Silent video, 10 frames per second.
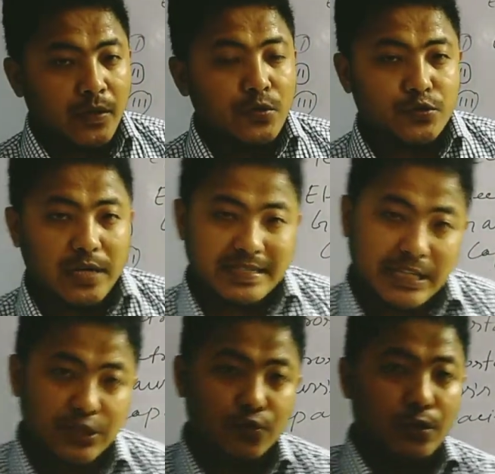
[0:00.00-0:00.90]
So as I
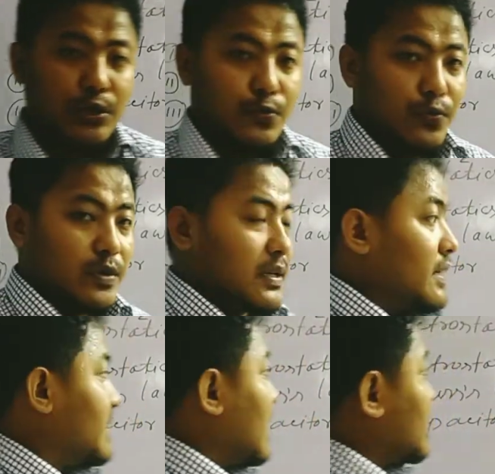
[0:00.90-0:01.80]
told you
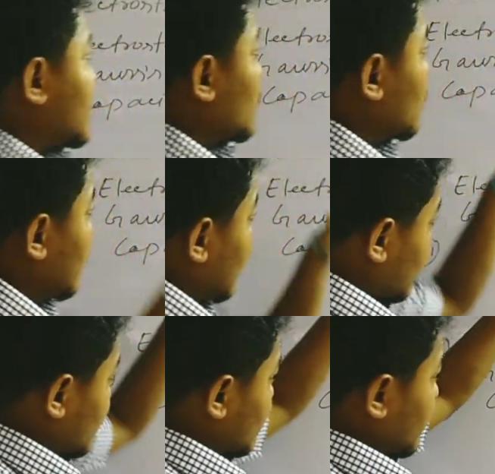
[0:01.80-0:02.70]
that
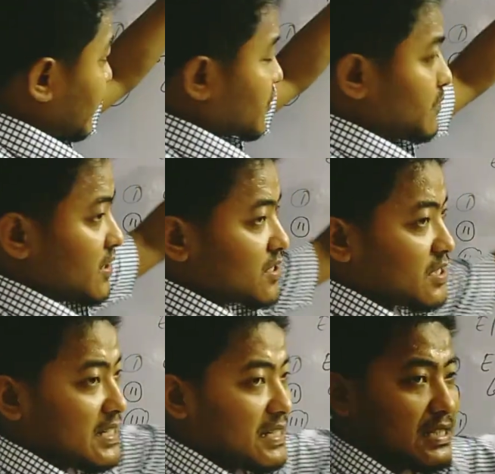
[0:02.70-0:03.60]
electrostatics
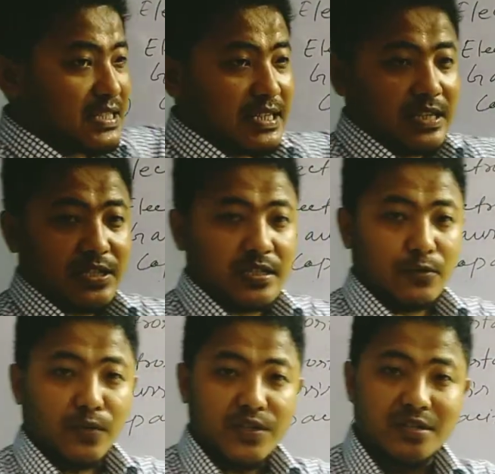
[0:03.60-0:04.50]
means, in this case they
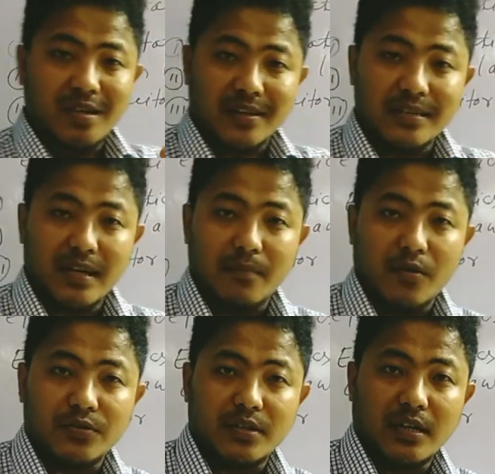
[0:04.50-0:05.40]
will study
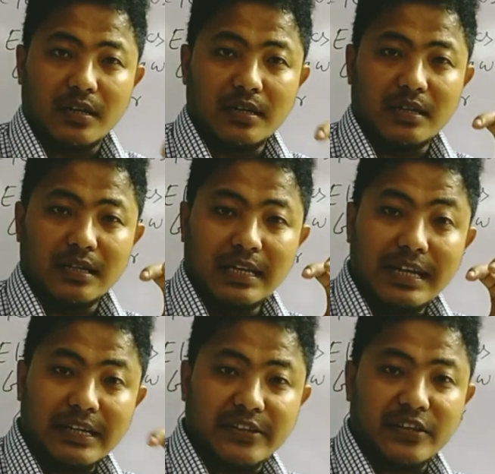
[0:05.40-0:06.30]
about the
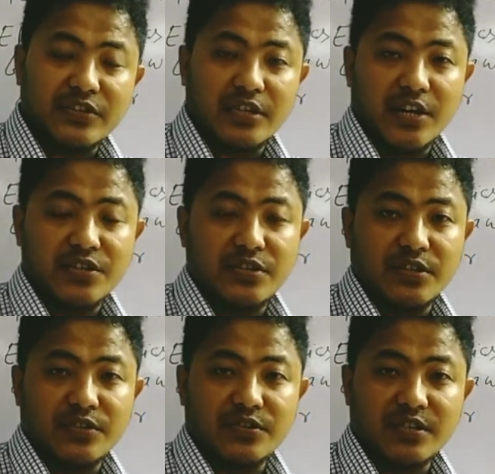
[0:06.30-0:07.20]
electric surge that
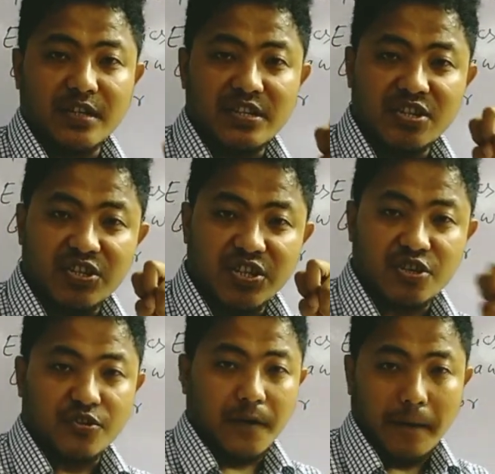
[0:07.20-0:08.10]
is
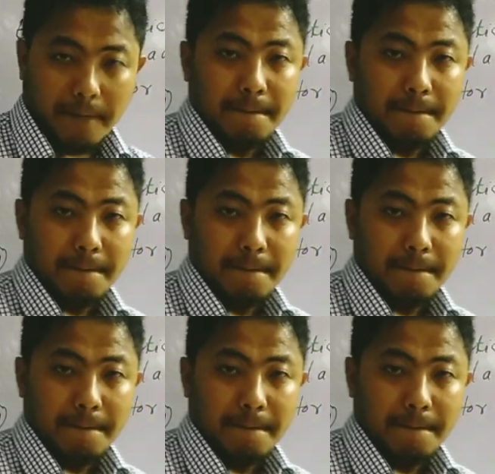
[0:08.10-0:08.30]
stationary.